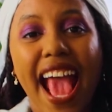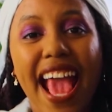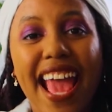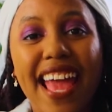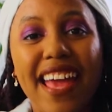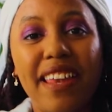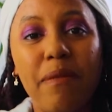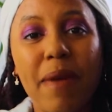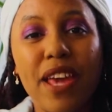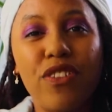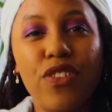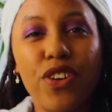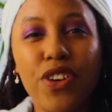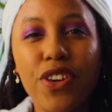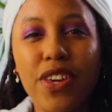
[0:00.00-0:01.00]
And make
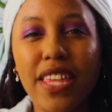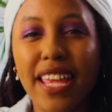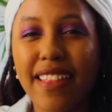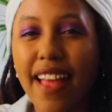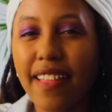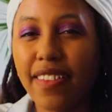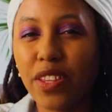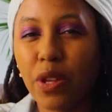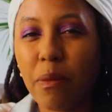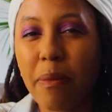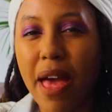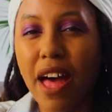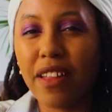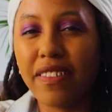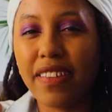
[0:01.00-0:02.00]
sure you click that little
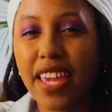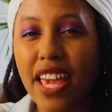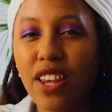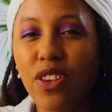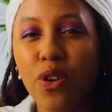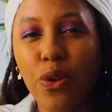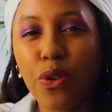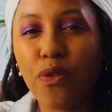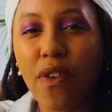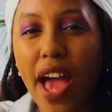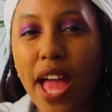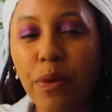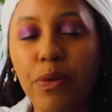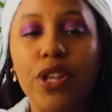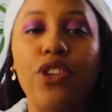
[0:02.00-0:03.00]
bell to get
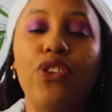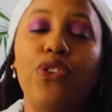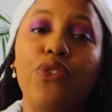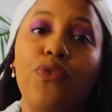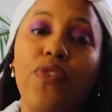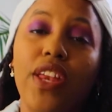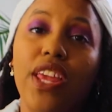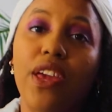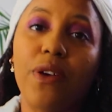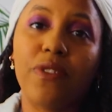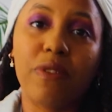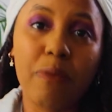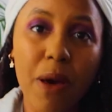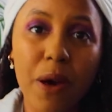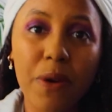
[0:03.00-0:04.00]
notified when new
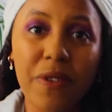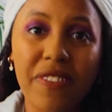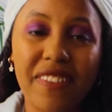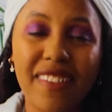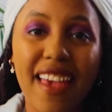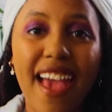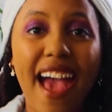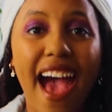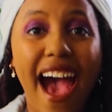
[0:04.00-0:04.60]
videos post.